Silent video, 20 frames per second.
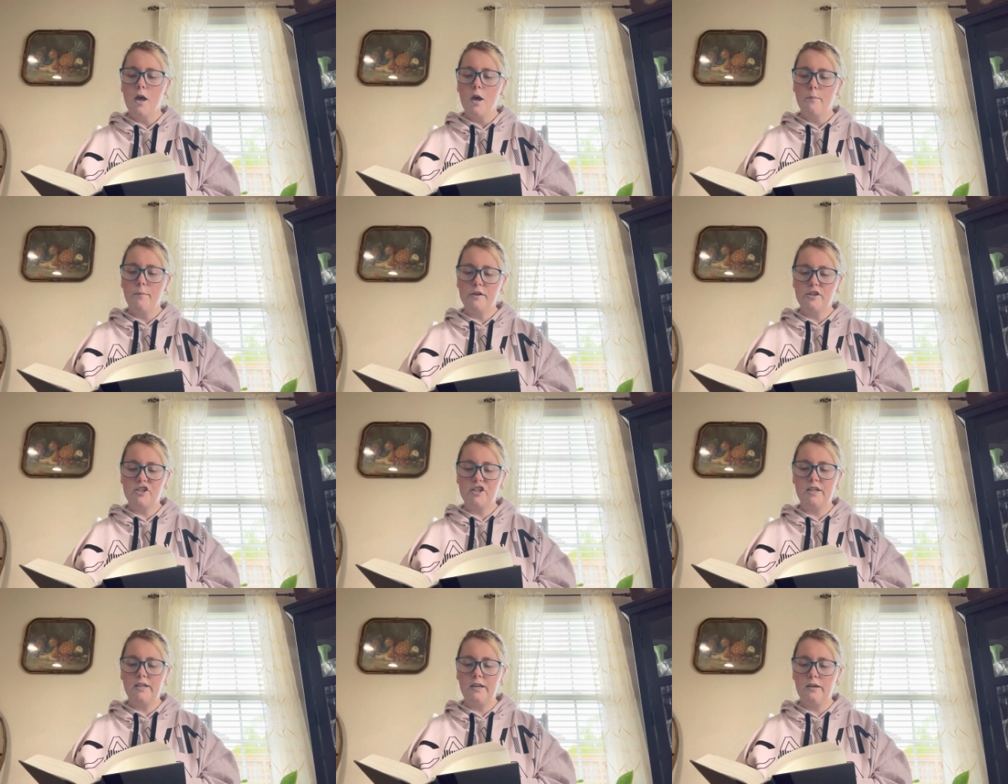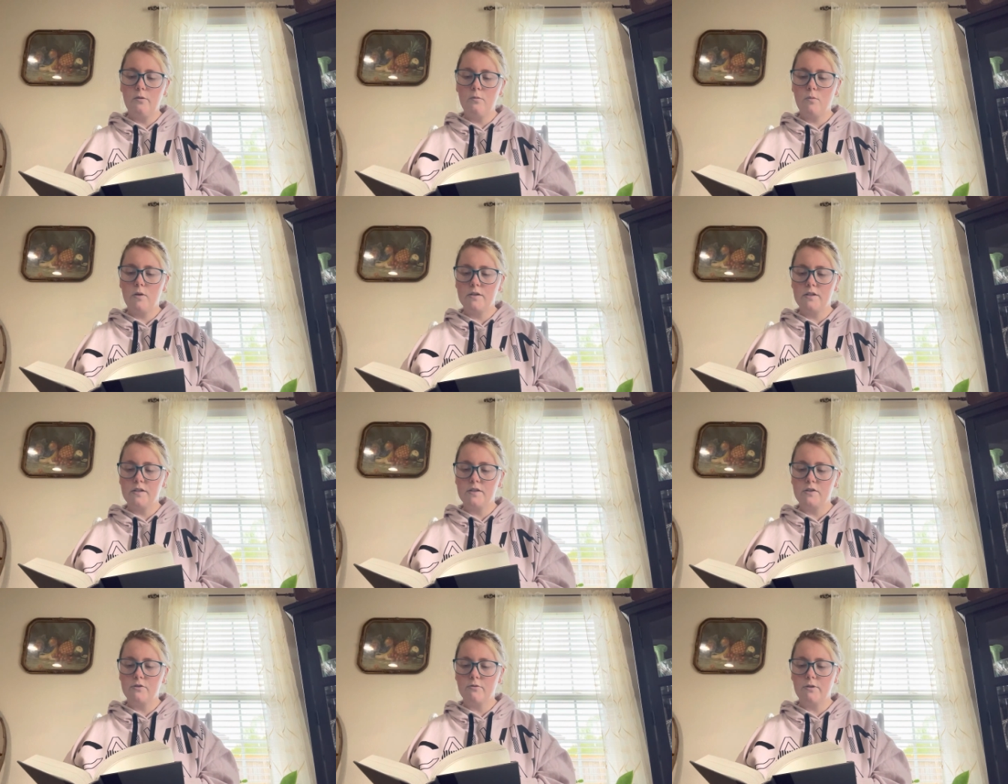but she didn't want
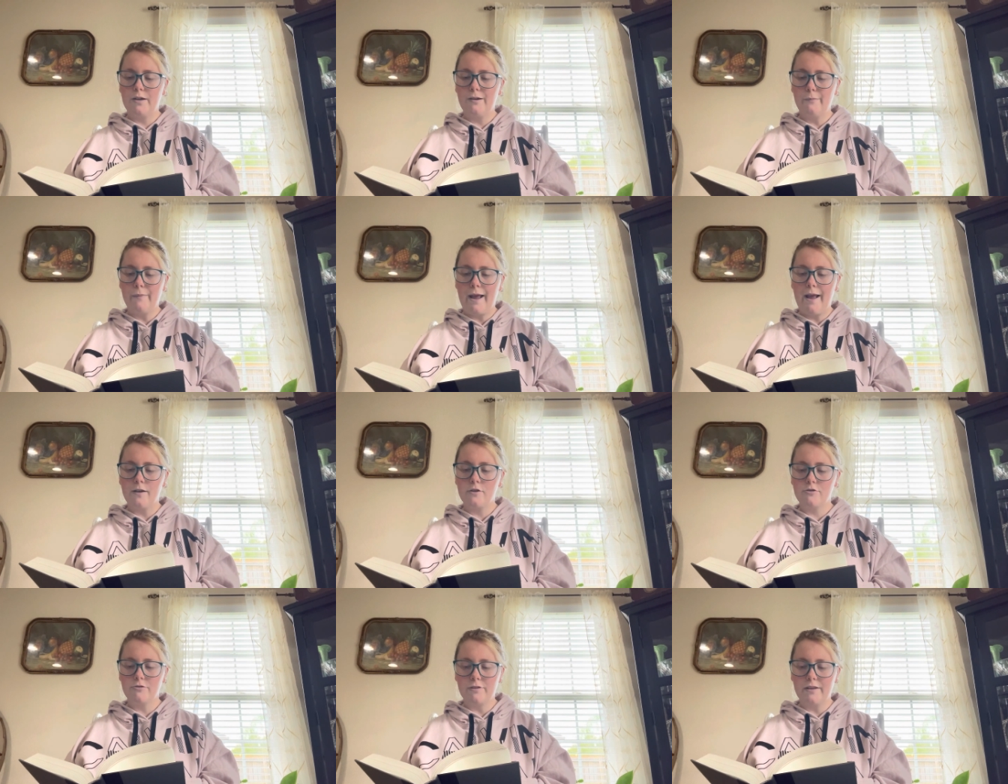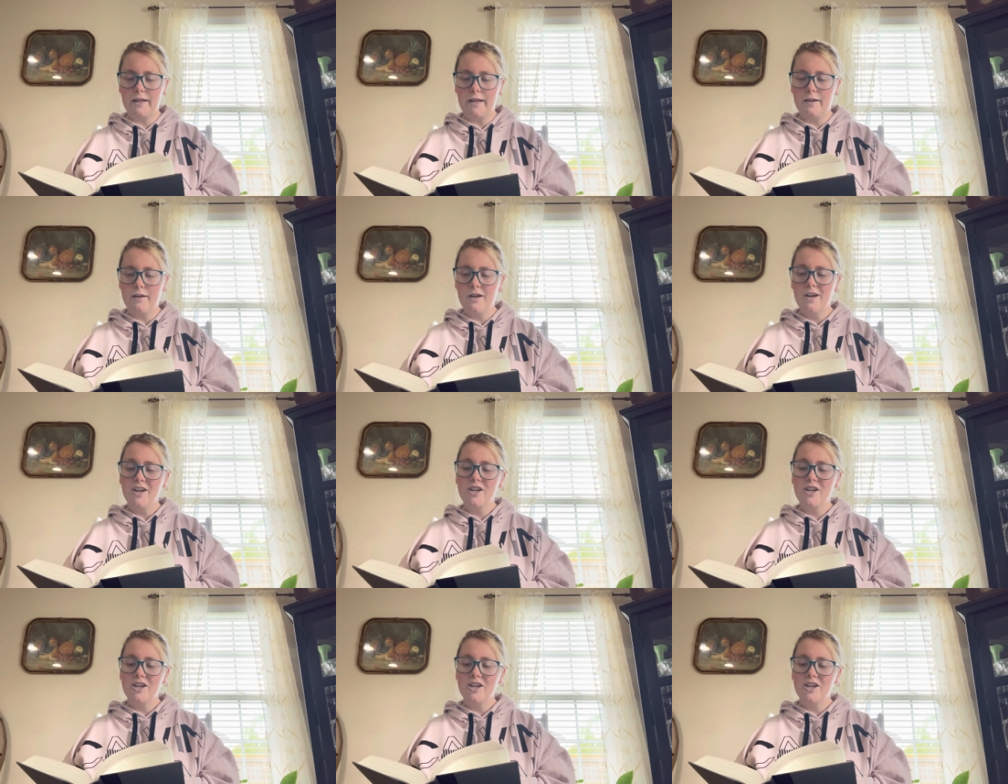to scream, actually.